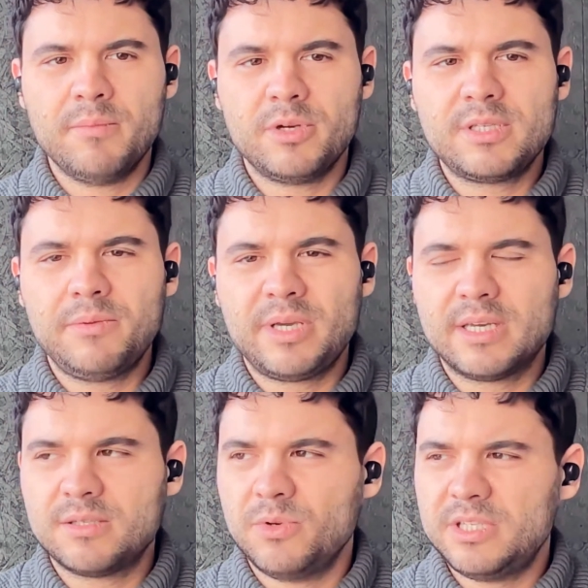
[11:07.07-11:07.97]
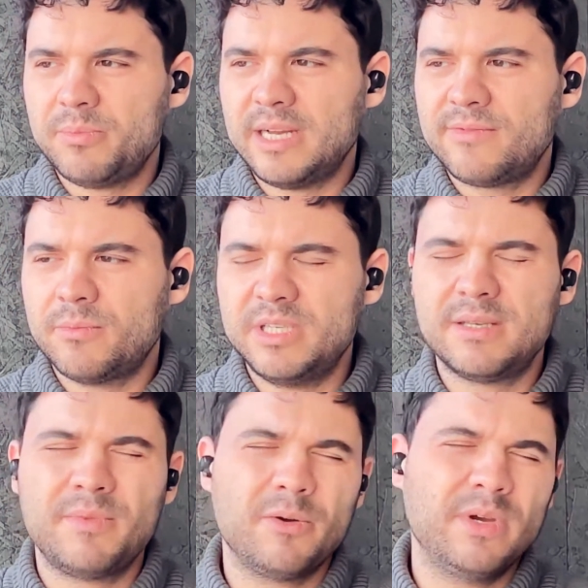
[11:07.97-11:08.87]
Mostly because multi-platform is
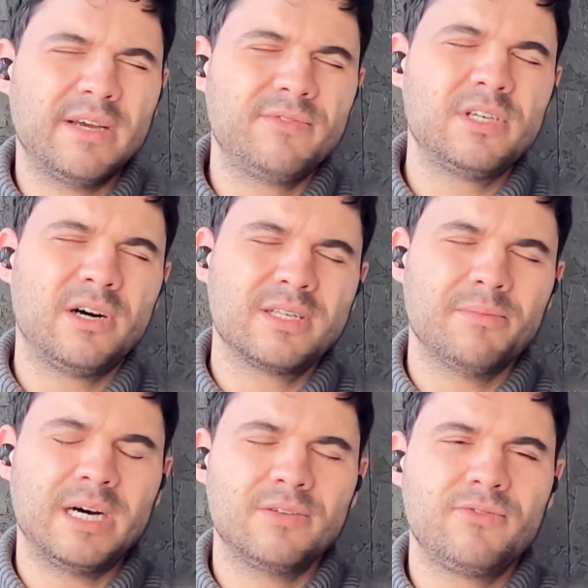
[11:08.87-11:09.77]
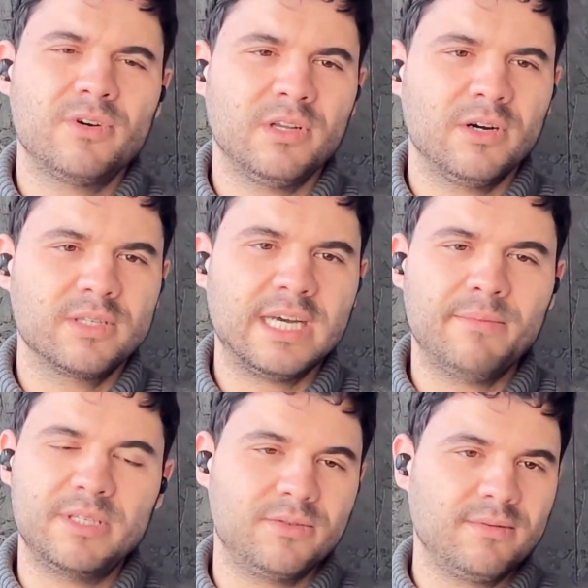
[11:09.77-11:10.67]
something we have talked about for a long
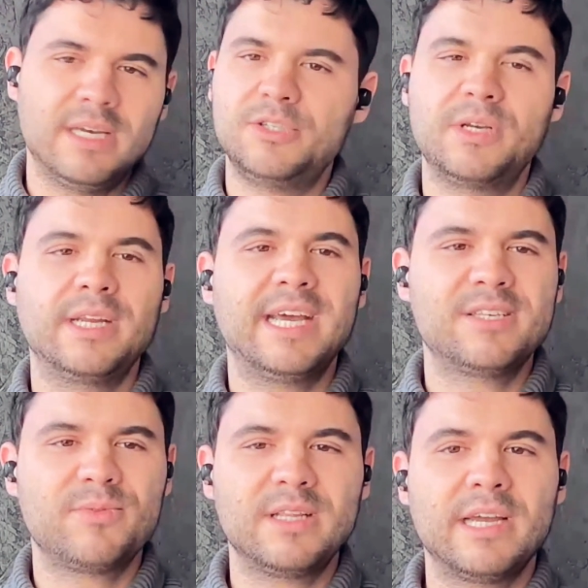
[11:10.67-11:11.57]
time, as you can guess, right?